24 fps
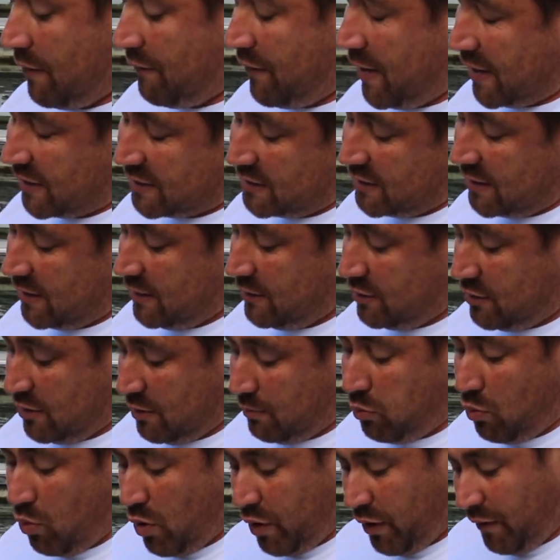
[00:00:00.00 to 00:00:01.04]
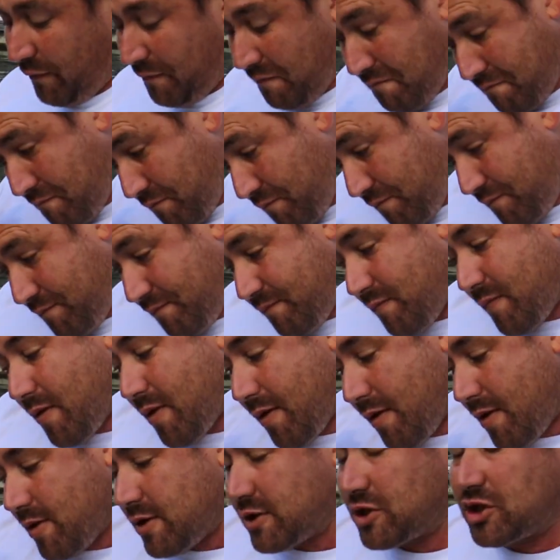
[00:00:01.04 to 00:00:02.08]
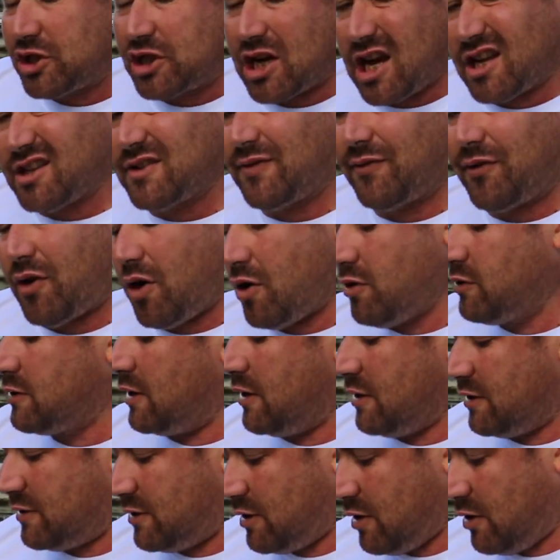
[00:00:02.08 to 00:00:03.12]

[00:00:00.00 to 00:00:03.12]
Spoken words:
I've actually, to the point of just frozen it